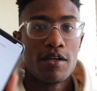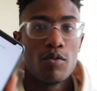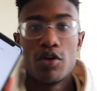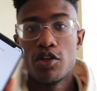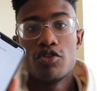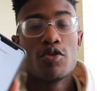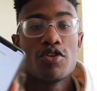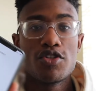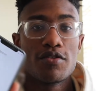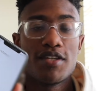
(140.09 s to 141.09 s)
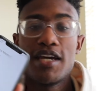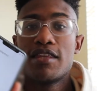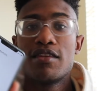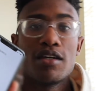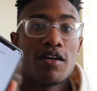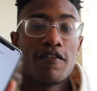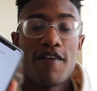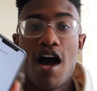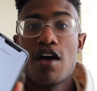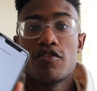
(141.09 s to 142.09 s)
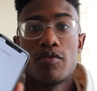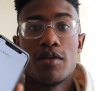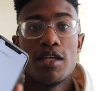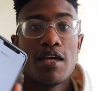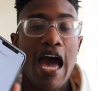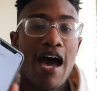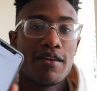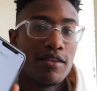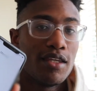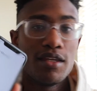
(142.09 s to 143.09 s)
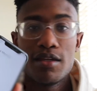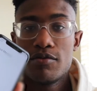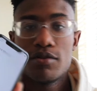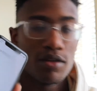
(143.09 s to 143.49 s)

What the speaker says: What you'll do is you'll take the files from the